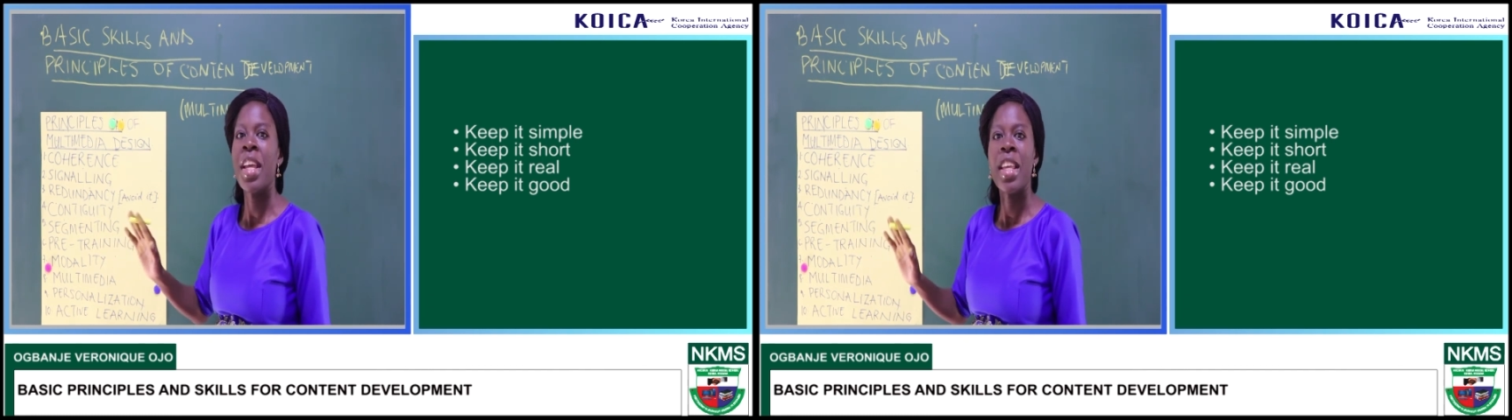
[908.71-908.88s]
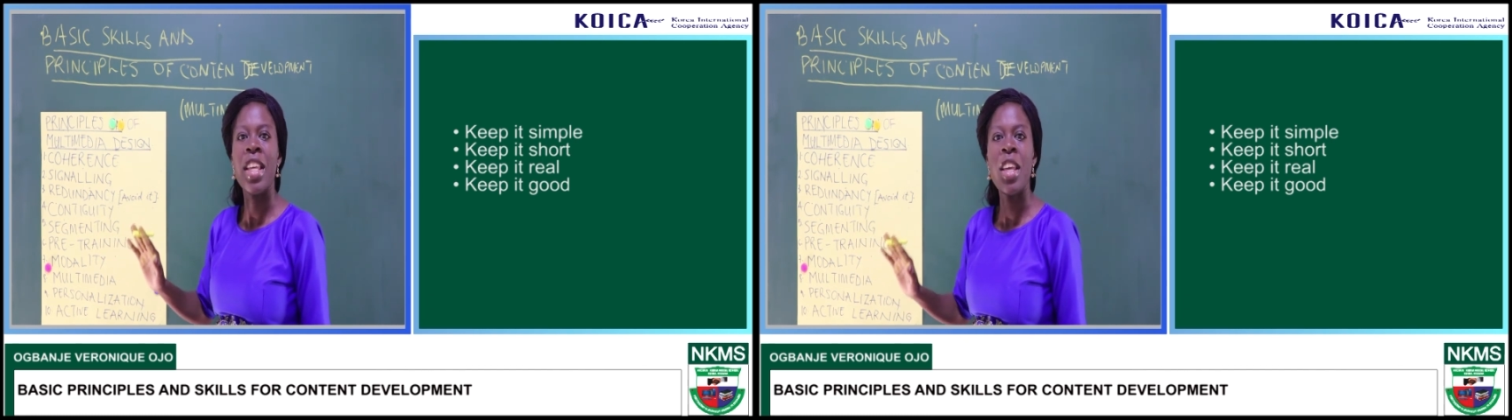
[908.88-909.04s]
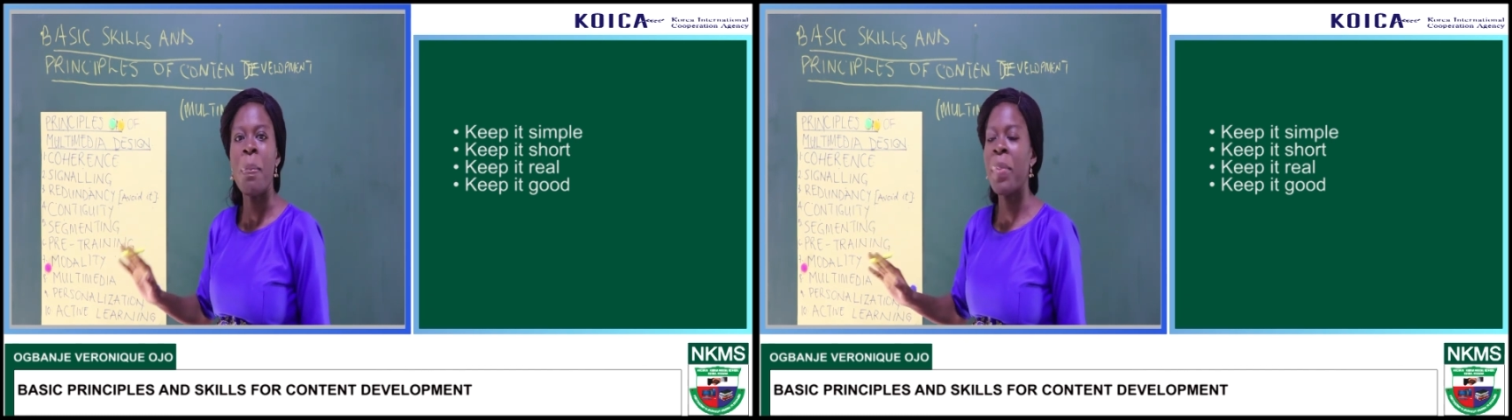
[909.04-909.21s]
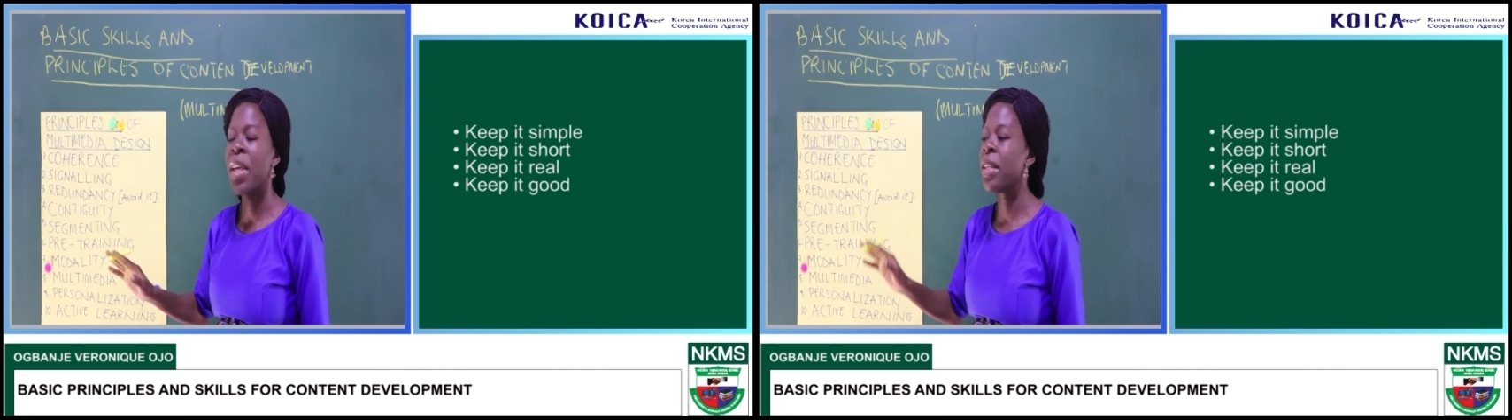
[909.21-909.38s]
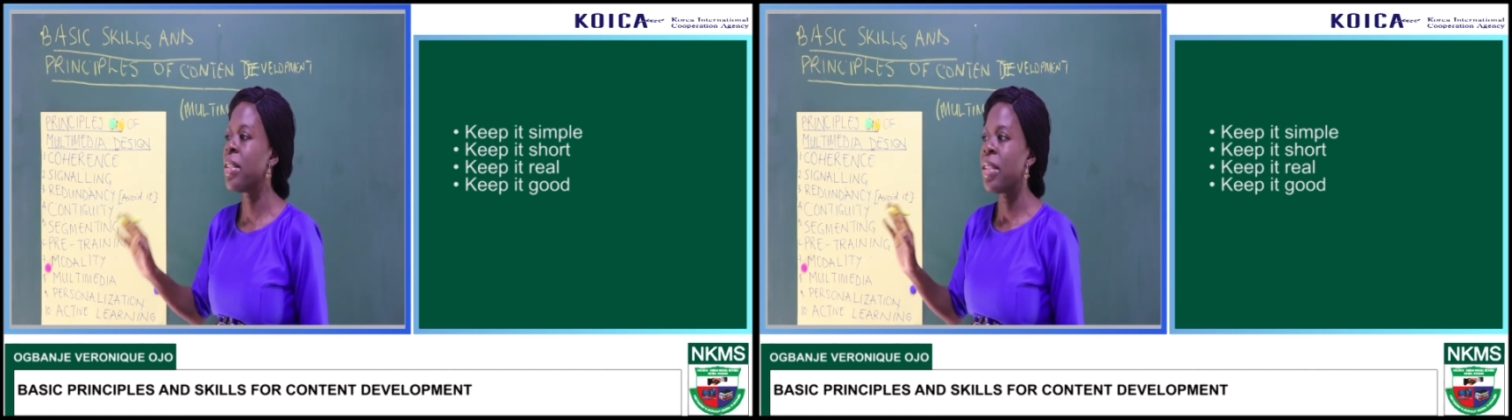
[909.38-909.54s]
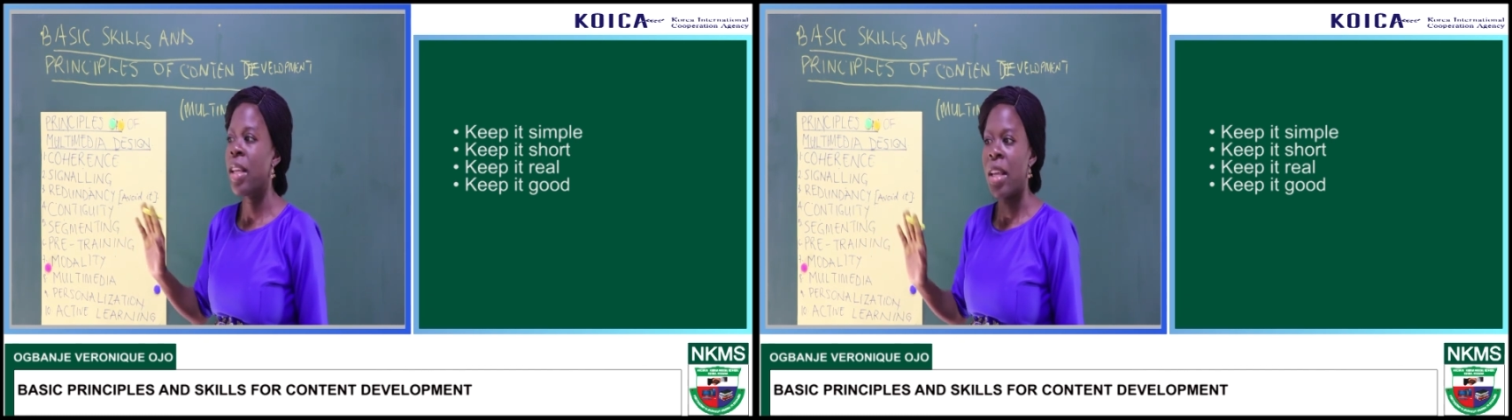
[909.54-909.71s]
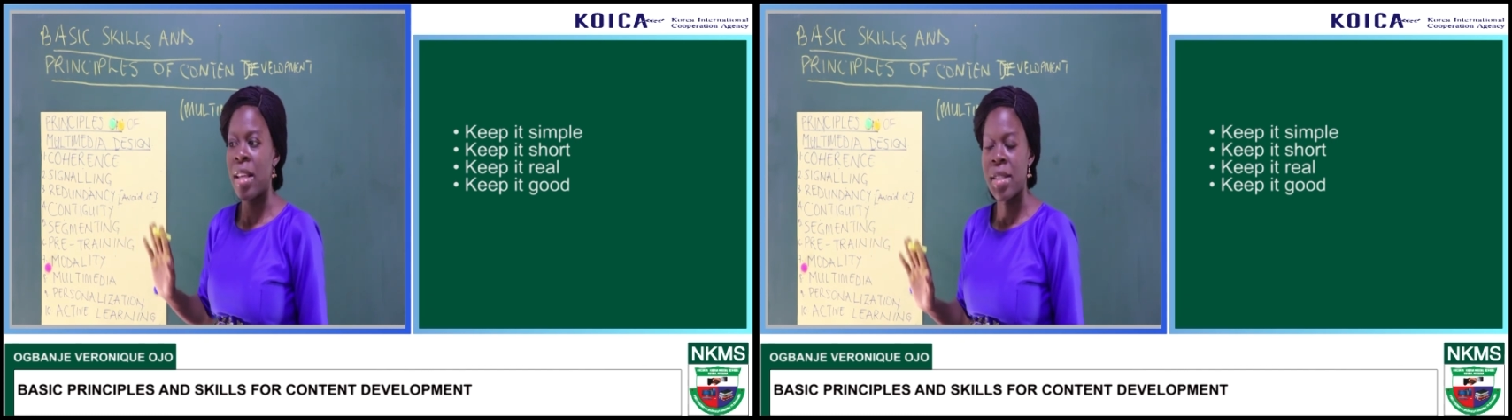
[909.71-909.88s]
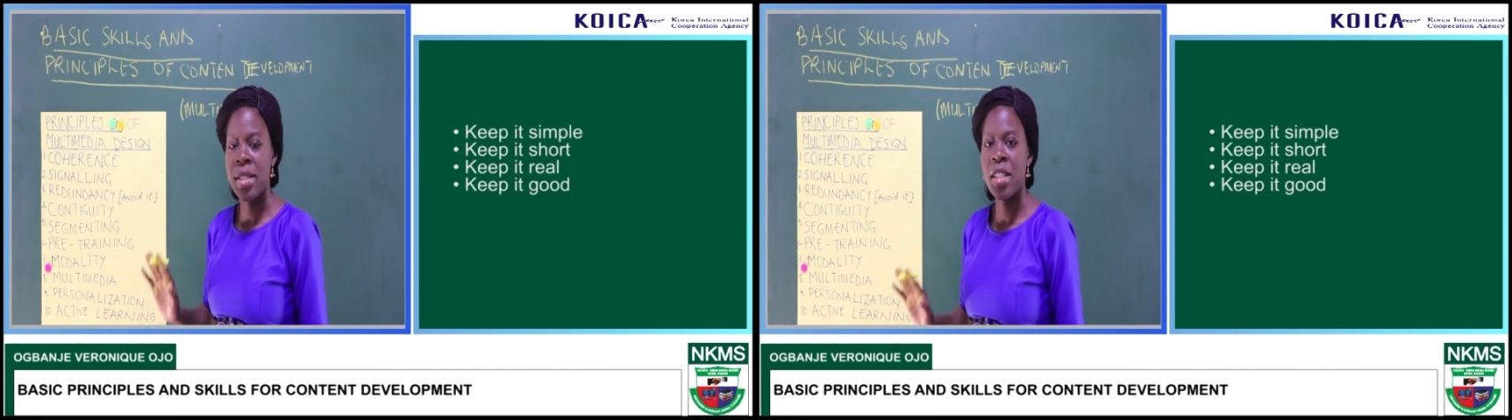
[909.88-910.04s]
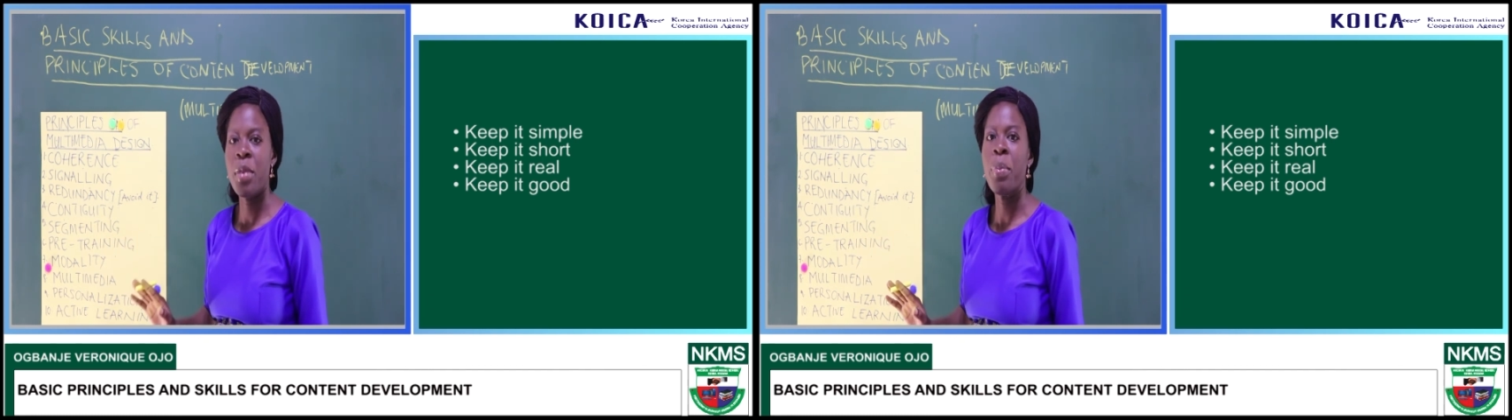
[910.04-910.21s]
Keep it
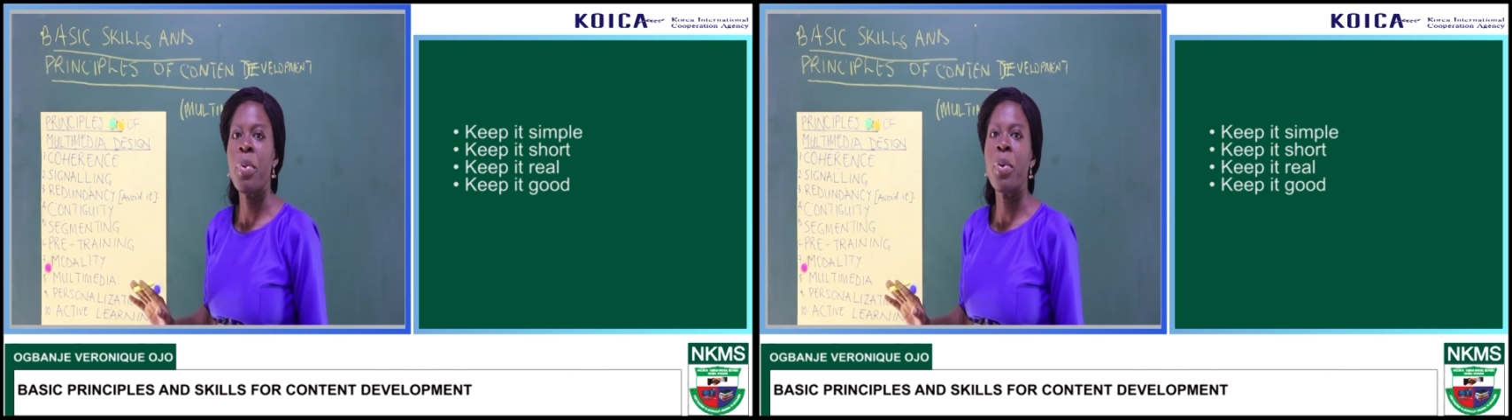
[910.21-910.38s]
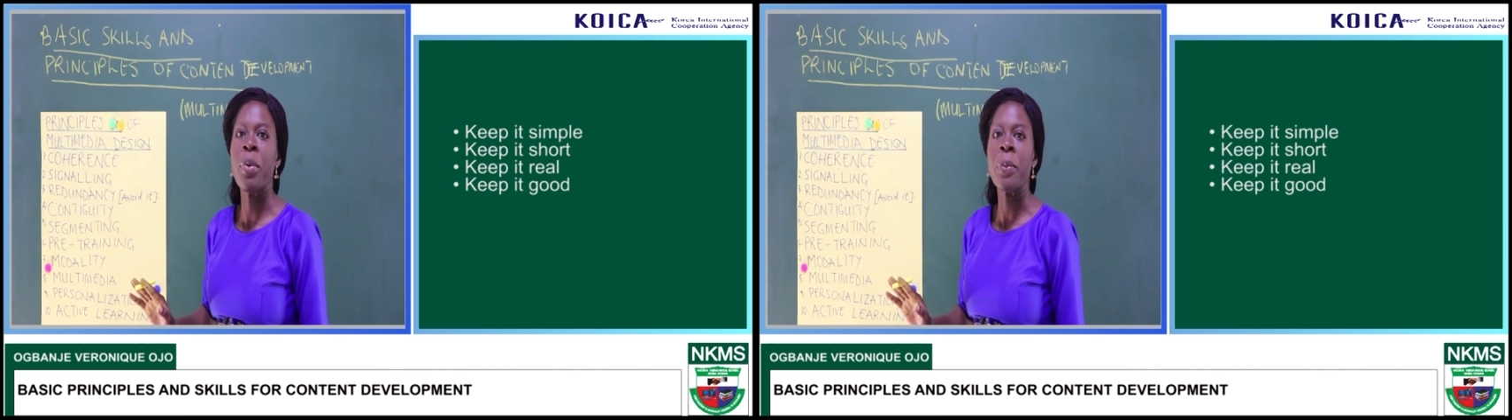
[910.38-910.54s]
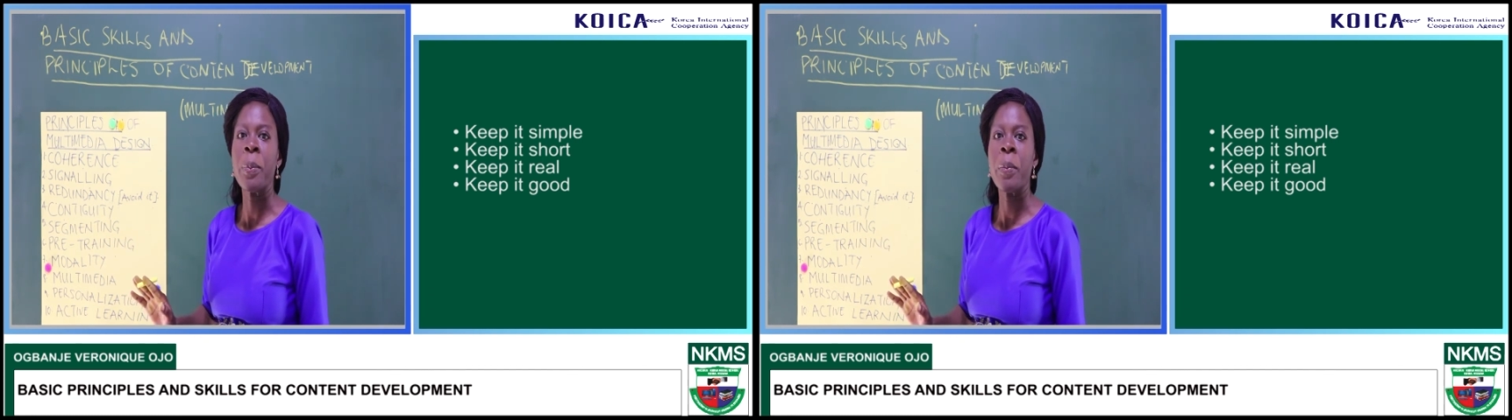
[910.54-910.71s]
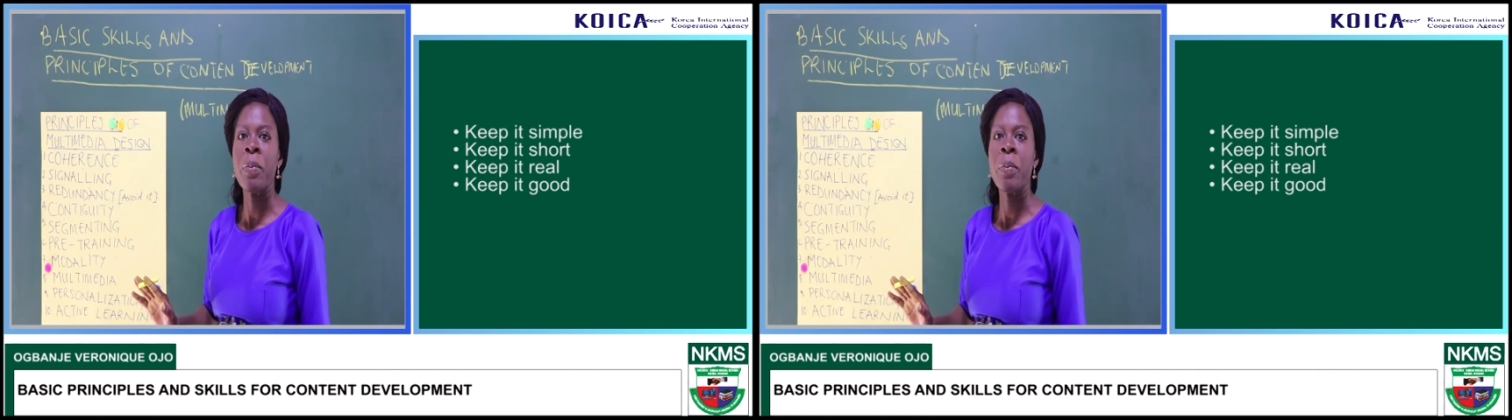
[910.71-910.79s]
simple.